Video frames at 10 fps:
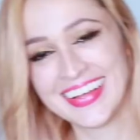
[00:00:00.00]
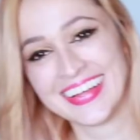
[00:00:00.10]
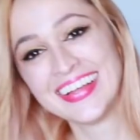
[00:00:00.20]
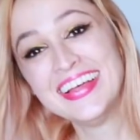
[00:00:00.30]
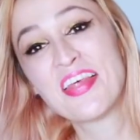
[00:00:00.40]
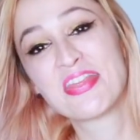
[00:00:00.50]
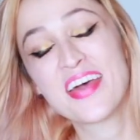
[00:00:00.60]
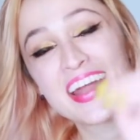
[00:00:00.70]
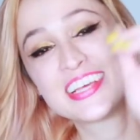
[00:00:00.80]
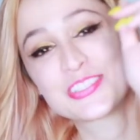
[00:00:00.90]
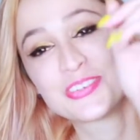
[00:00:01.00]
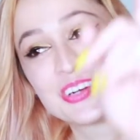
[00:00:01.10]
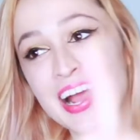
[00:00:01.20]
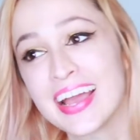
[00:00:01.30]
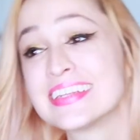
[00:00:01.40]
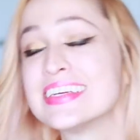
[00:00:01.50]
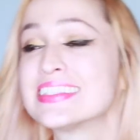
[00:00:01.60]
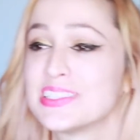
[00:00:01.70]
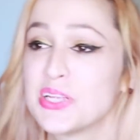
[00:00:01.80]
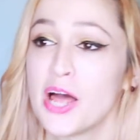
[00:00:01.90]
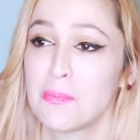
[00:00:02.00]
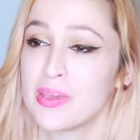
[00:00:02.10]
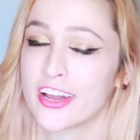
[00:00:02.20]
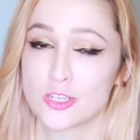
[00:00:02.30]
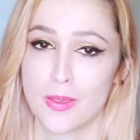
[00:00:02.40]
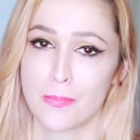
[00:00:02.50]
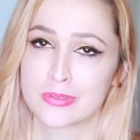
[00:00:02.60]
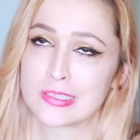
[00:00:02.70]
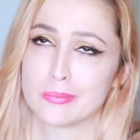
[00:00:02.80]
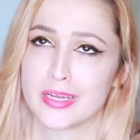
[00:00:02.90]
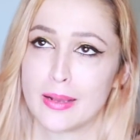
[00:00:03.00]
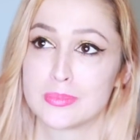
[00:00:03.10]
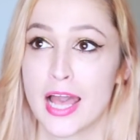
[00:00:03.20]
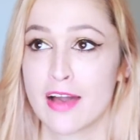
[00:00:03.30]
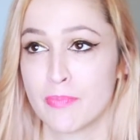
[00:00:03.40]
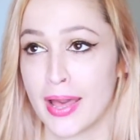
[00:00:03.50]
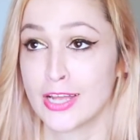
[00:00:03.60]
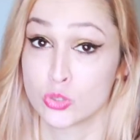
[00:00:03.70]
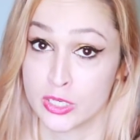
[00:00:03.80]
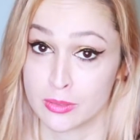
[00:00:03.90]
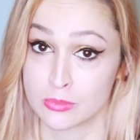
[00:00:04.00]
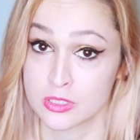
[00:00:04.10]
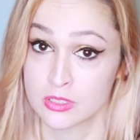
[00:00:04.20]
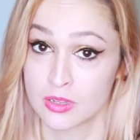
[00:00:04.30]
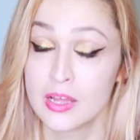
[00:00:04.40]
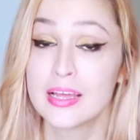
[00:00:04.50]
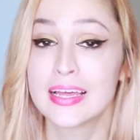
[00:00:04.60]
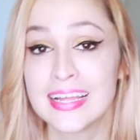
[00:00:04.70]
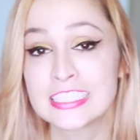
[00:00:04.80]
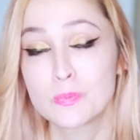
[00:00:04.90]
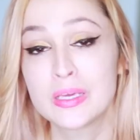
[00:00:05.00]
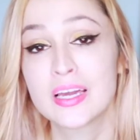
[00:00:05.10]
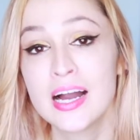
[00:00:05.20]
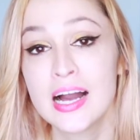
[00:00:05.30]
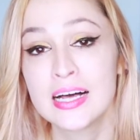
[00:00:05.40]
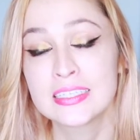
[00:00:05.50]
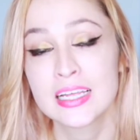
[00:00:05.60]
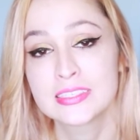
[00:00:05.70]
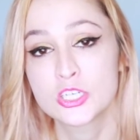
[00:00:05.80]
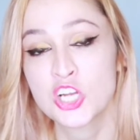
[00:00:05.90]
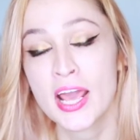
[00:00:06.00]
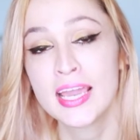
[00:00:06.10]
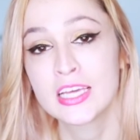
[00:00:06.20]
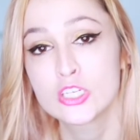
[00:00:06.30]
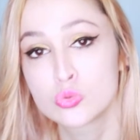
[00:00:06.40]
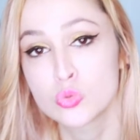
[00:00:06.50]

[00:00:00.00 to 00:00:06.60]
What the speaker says: That is right. It's not because people sometimes have bad dreams. It's because they're taking